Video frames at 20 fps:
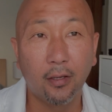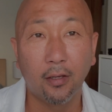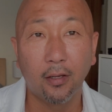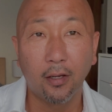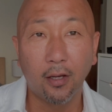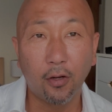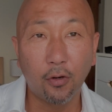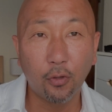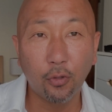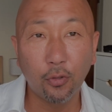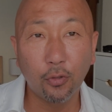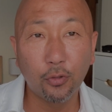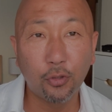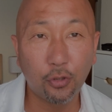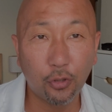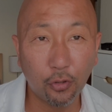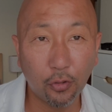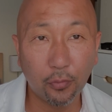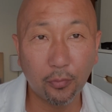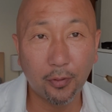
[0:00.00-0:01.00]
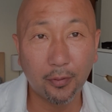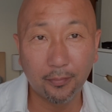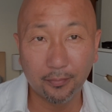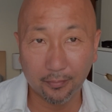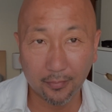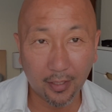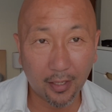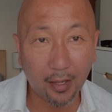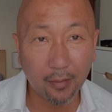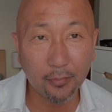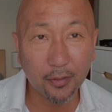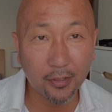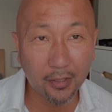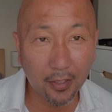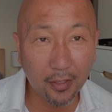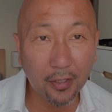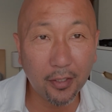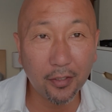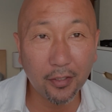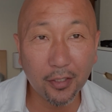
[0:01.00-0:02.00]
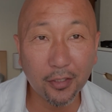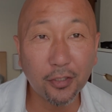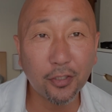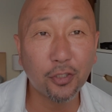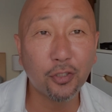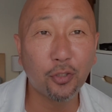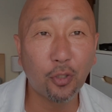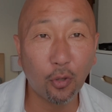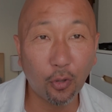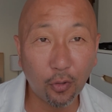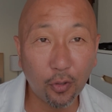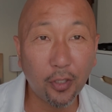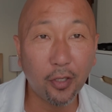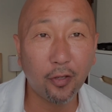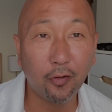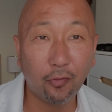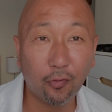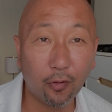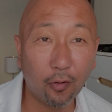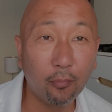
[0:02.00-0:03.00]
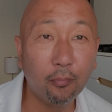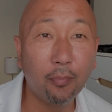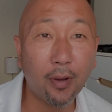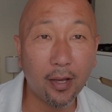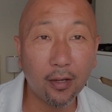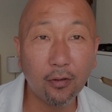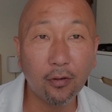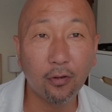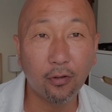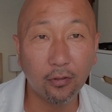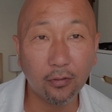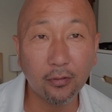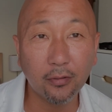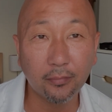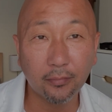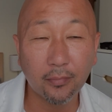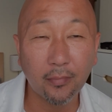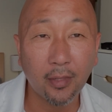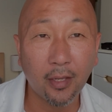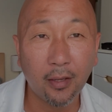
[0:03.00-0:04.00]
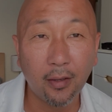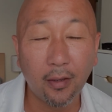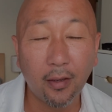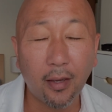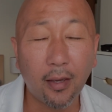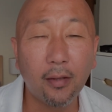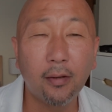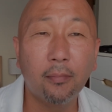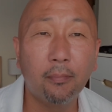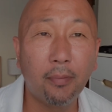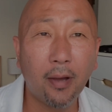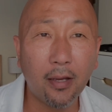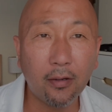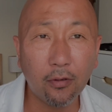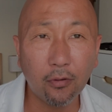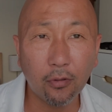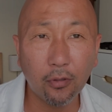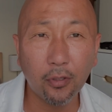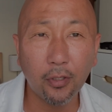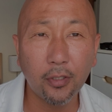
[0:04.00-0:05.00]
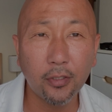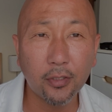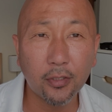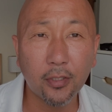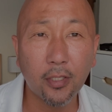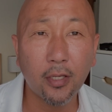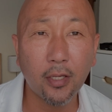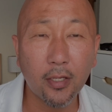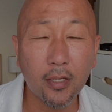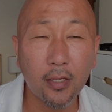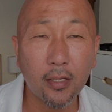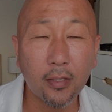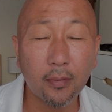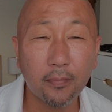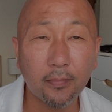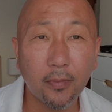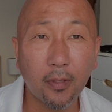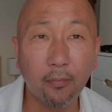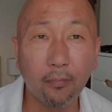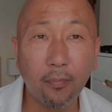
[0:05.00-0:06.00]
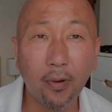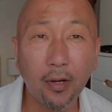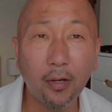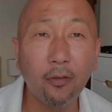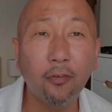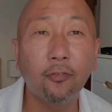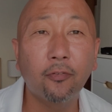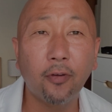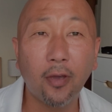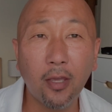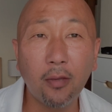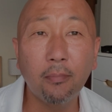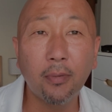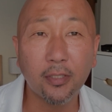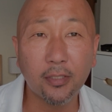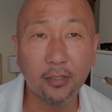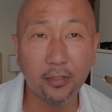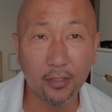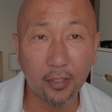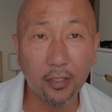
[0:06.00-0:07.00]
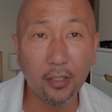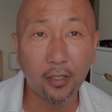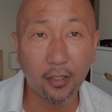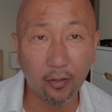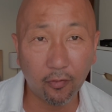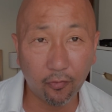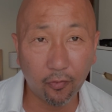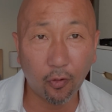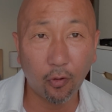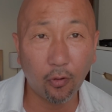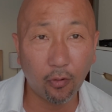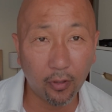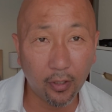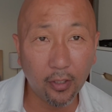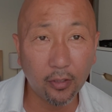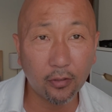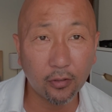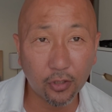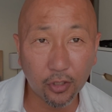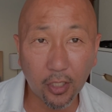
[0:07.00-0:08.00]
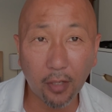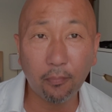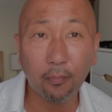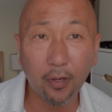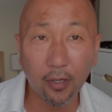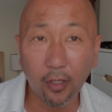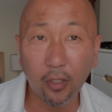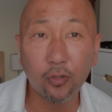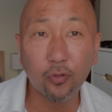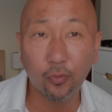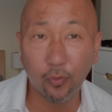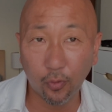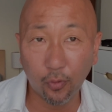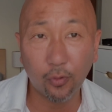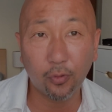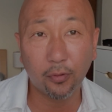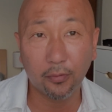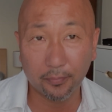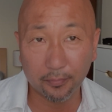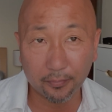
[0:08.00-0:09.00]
Hello YouTube. I'm sending this story from Bangkok. And Bangkok is the very famous city for eat Japanese food.